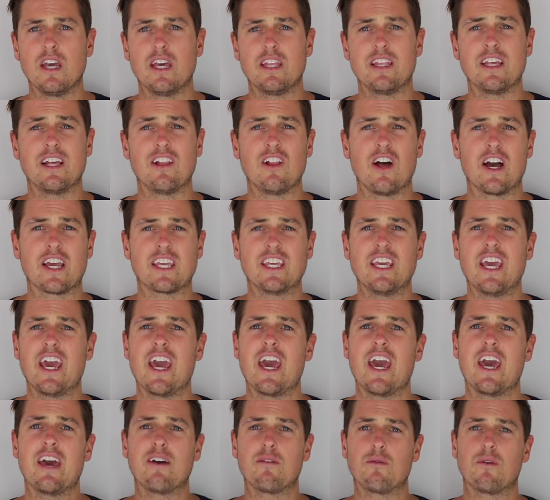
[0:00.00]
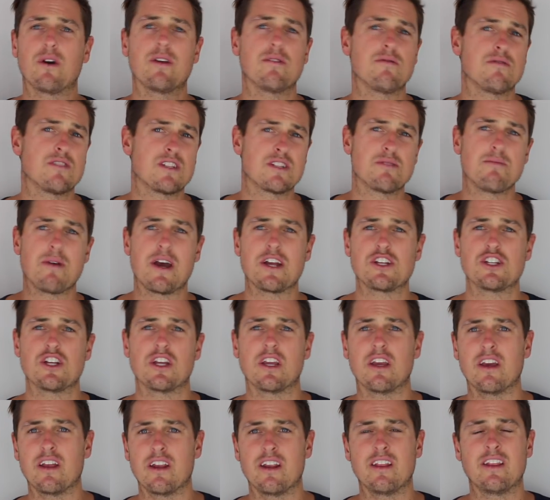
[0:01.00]
They're like, yeah, we're
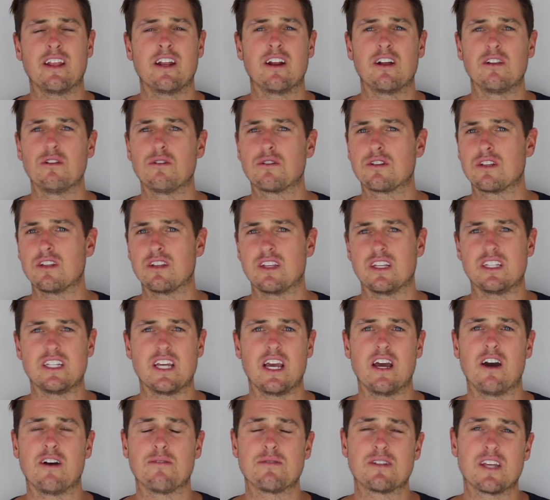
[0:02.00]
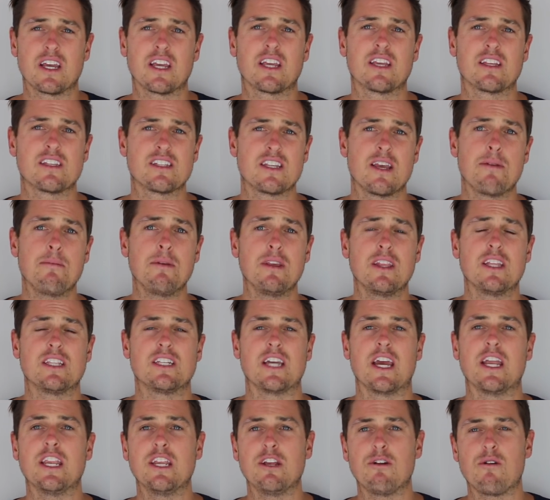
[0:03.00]
smashing it. And then I looked at I said, send me the
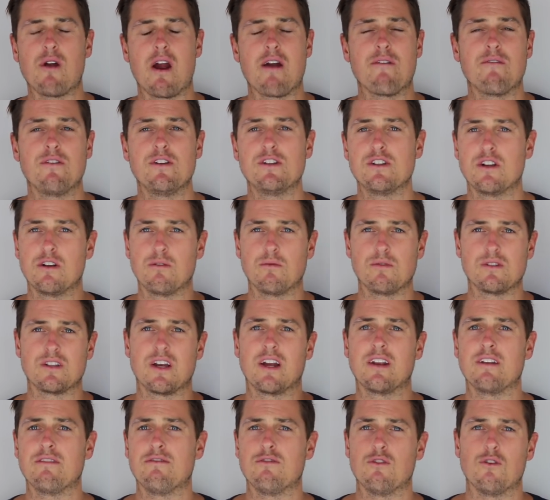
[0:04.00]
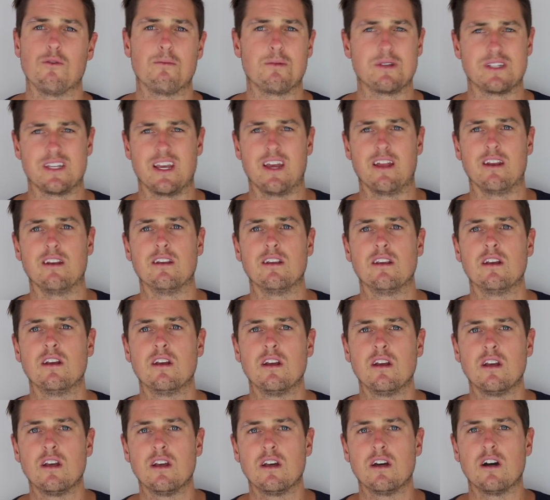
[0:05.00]
10-year average, and it was under 4%.
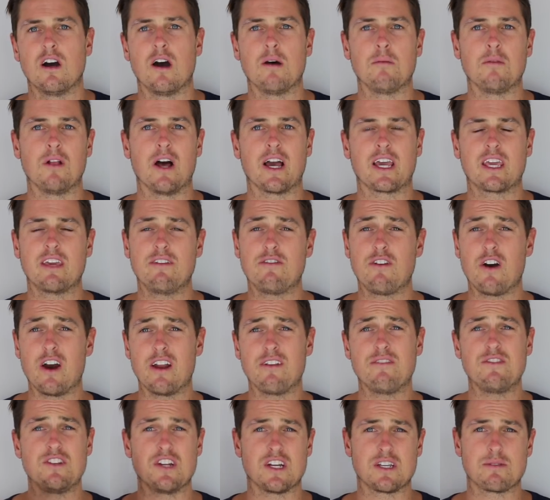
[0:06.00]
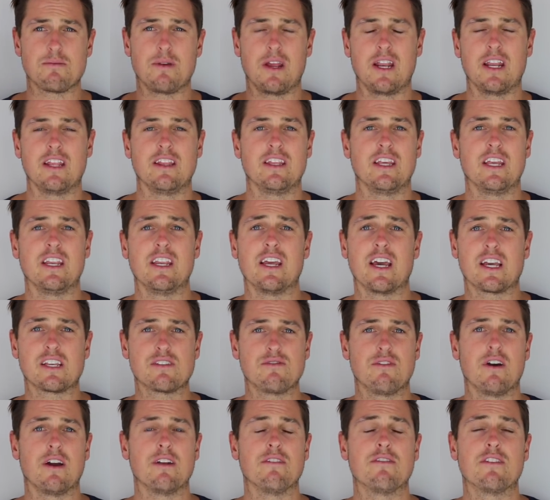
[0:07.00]
I'm like, if I'd have just been in the index
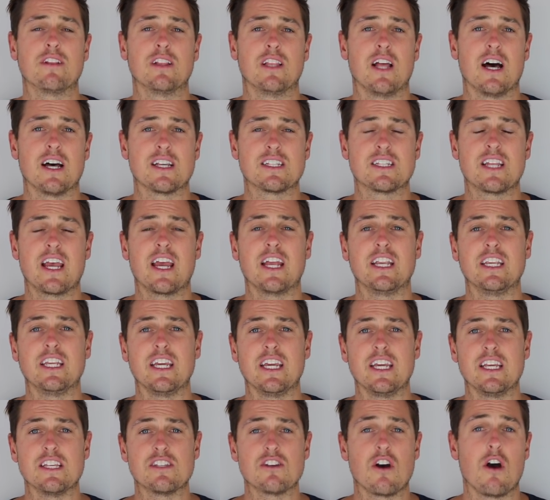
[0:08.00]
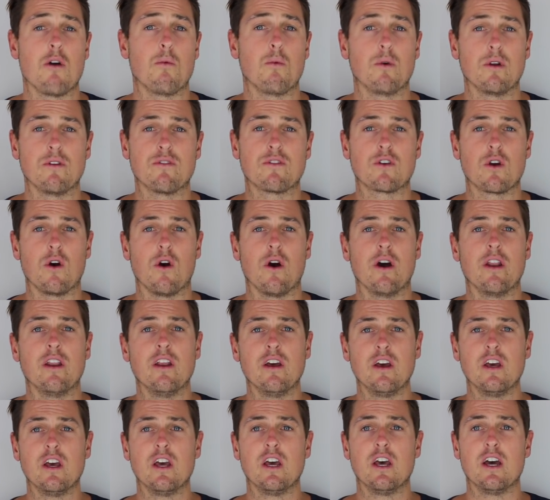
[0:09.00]
fund for the last 10 years, I would have got
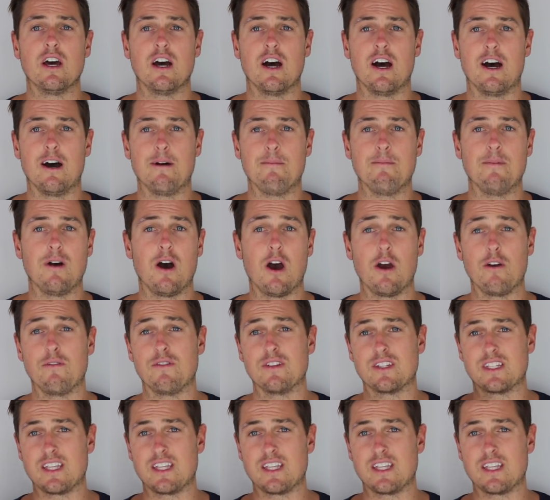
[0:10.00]
over